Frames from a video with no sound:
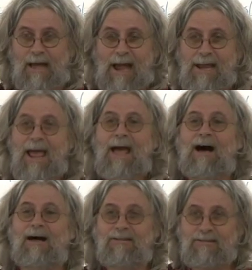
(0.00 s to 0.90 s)
And
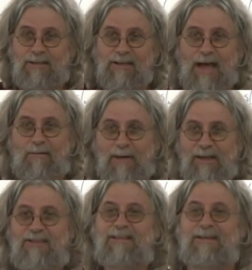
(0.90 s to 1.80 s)
now she's our
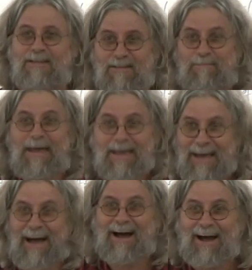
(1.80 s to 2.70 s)
best
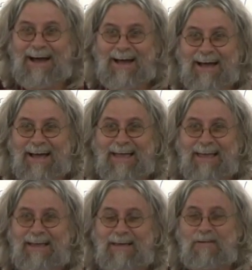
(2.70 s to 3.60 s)
speaker.
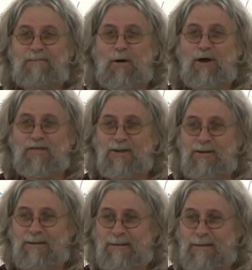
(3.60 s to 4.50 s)
This
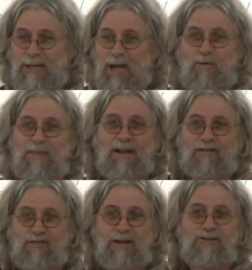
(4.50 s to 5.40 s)
person who within a
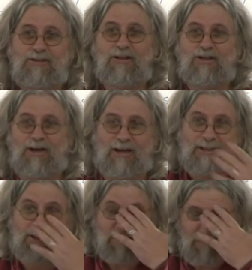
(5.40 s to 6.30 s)
traditional
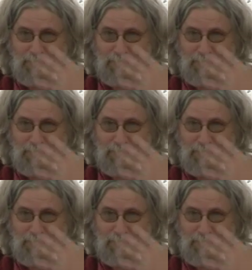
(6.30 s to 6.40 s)
church